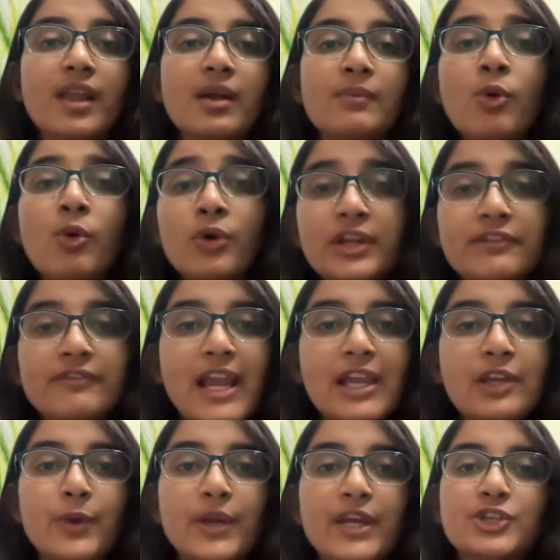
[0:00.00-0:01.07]
more
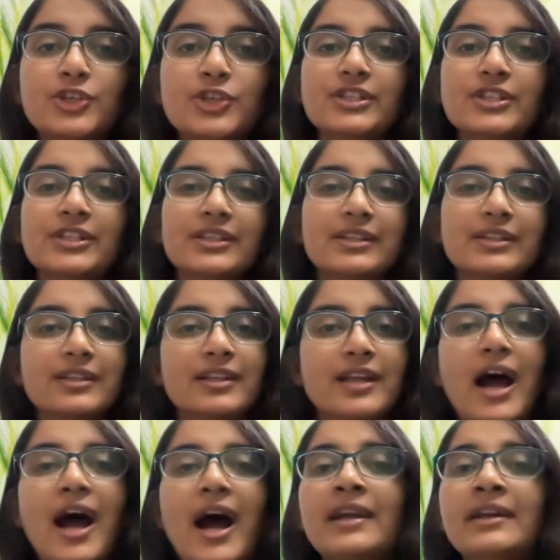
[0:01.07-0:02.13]
evaluation,
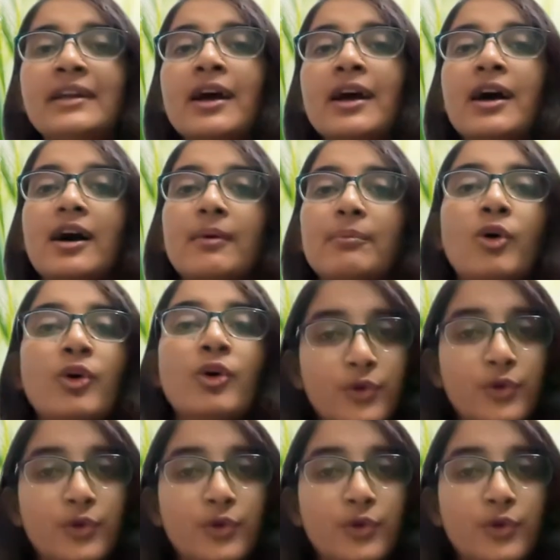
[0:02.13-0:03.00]
and more